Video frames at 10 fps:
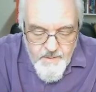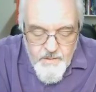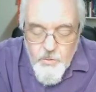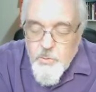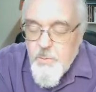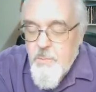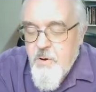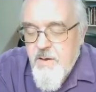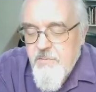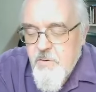Lord, we
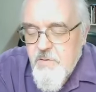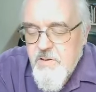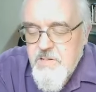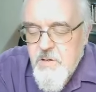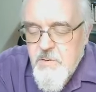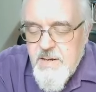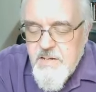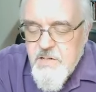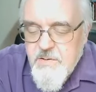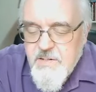pray for others who
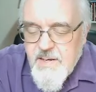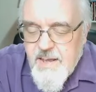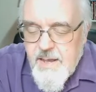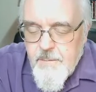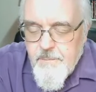need you today.